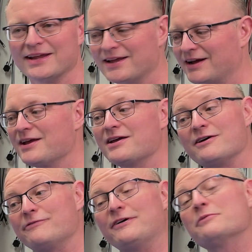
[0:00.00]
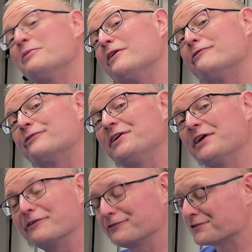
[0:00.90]
I found my free
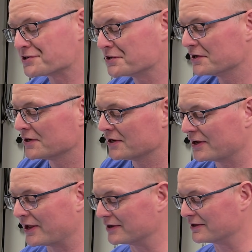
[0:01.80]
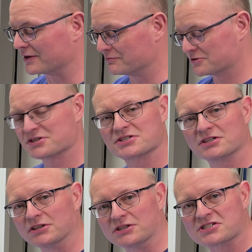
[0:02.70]
gift, and it was just a
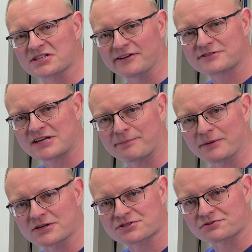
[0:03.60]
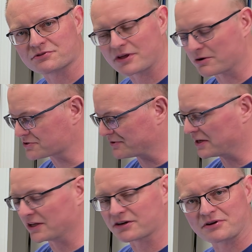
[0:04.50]
little self-tapping screw that was
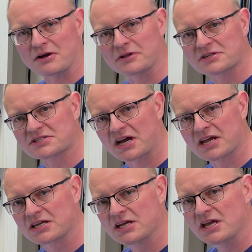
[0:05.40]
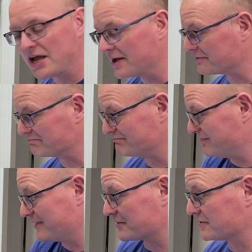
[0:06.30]
rattling around inside.
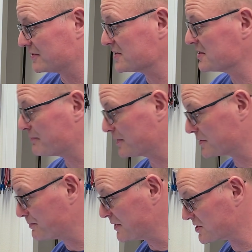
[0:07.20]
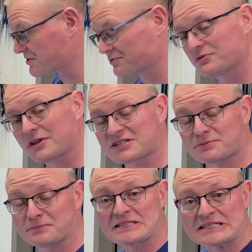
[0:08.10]
There doesn't appear to be a screw that's
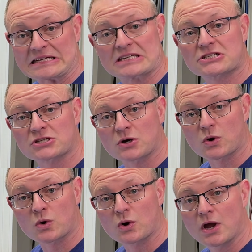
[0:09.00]
missing, so